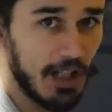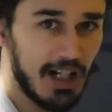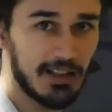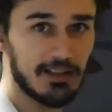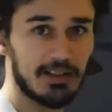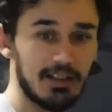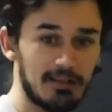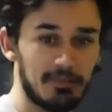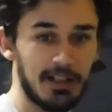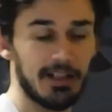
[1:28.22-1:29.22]
I like to
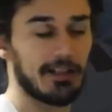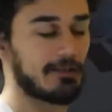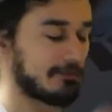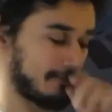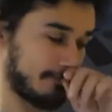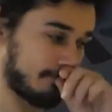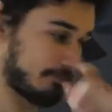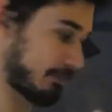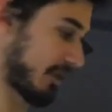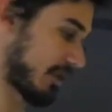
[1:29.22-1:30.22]
eat my
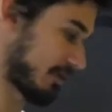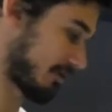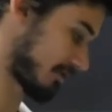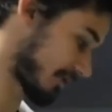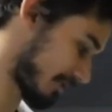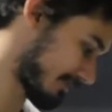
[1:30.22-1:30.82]
meals